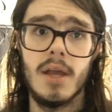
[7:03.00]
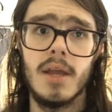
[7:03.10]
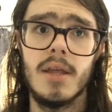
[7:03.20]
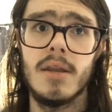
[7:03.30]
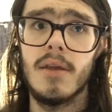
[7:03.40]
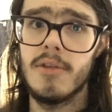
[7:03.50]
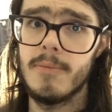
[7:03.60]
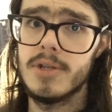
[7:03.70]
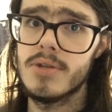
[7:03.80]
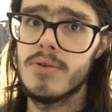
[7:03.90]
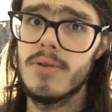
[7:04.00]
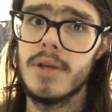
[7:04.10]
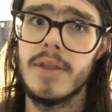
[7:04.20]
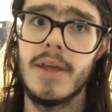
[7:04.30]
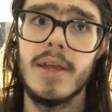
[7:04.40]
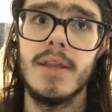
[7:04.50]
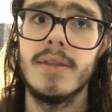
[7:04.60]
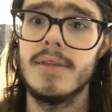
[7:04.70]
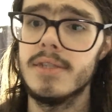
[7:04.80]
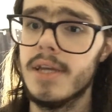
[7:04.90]
and as I mentioned earlier, they
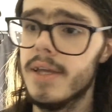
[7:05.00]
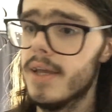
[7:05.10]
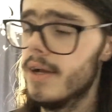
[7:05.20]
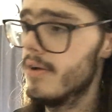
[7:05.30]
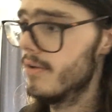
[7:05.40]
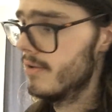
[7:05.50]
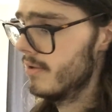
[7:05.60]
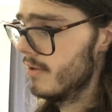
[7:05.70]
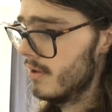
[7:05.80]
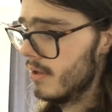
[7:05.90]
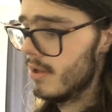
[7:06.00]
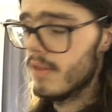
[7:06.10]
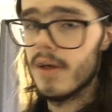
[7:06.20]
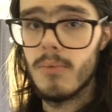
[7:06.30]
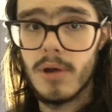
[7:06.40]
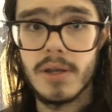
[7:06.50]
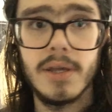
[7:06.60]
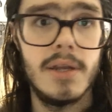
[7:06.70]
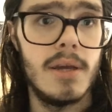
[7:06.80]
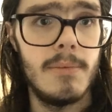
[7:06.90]
take out that one
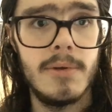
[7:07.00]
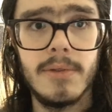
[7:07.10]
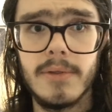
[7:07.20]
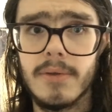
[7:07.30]
kidnapper,